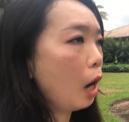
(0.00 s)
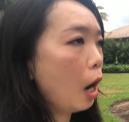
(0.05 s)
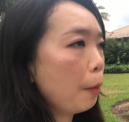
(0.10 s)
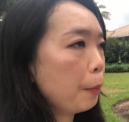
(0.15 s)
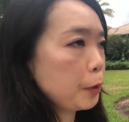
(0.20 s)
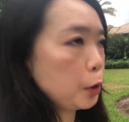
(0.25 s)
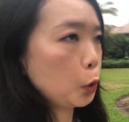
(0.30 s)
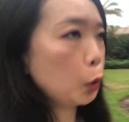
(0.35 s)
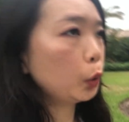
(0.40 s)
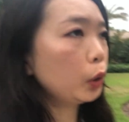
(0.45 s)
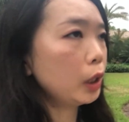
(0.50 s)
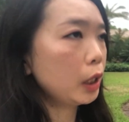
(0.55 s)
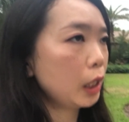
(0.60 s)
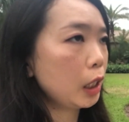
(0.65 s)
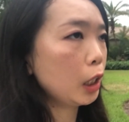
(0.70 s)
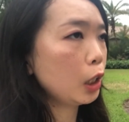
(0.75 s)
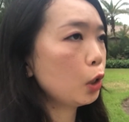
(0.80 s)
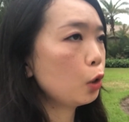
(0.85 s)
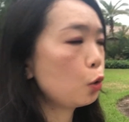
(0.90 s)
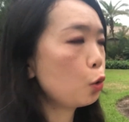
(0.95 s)

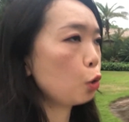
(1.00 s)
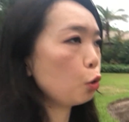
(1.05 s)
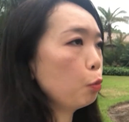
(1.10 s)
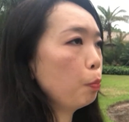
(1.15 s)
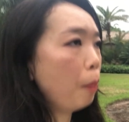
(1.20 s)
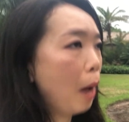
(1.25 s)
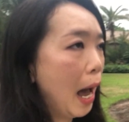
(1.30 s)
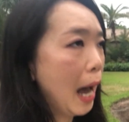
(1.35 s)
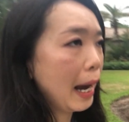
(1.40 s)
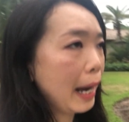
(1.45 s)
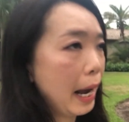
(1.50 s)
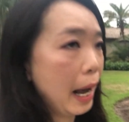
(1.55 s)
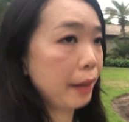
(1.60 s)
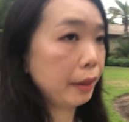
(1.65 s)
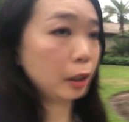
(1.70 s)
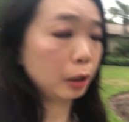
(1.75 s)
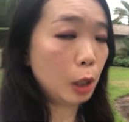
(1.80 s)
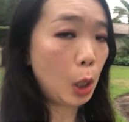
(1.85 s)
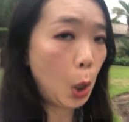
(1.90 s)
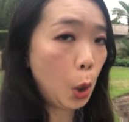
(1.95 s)
opportunity to buy at
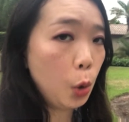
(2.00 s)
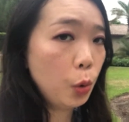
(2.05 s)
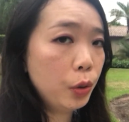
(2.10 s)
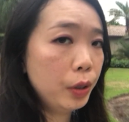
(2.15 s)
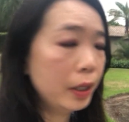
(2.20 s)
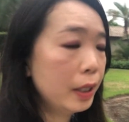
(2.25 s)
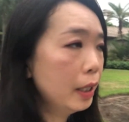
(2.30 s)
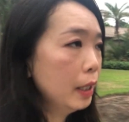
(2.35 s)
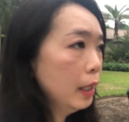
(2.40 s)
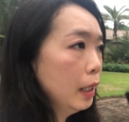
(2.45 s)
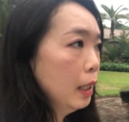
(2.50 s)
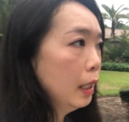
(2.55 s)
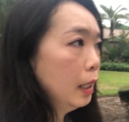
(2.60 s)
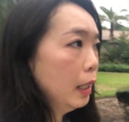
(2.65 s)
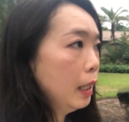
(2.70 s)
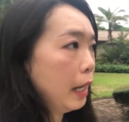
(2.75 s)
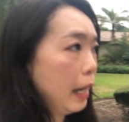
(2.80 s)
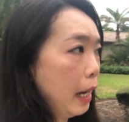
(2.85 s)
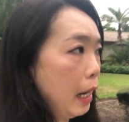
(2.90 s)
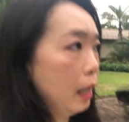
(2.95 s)
the low
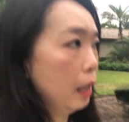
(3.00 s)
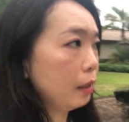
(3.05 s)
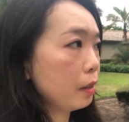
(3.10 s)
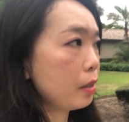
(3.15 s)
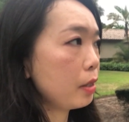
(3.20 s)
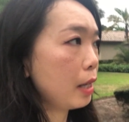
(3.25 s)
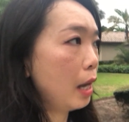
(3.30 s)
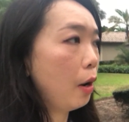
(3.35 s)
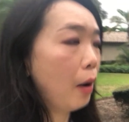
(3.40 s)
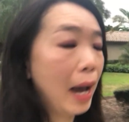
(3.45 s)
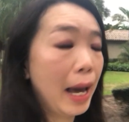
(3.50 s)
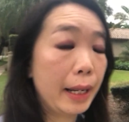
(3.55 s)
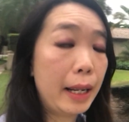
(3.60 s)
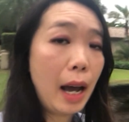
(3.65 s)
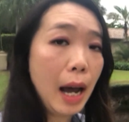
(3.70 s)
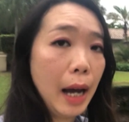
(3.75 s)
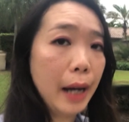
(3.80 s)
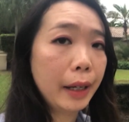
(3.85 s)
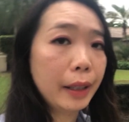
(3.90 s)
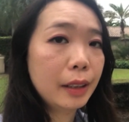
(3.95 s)
and sell at the
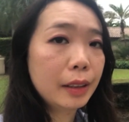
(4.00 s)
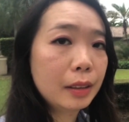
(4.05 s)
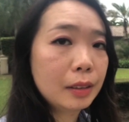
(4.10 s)
high.